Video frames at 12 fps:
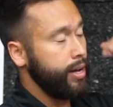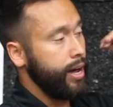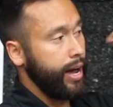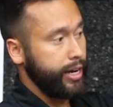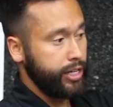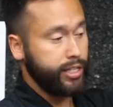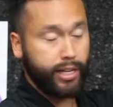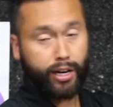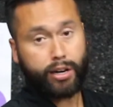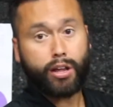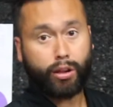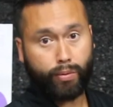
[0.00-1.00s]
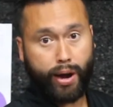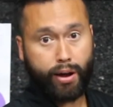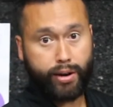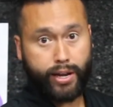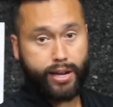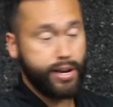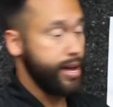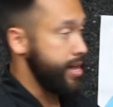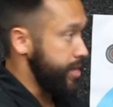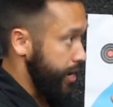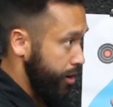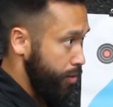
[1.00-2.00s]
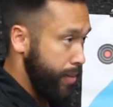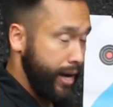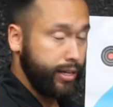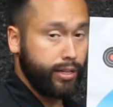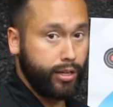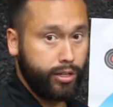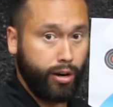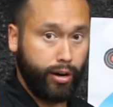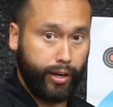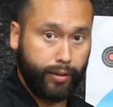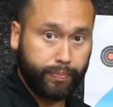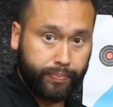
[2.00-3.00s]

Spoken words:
I just need another round in, and then I go back to the target.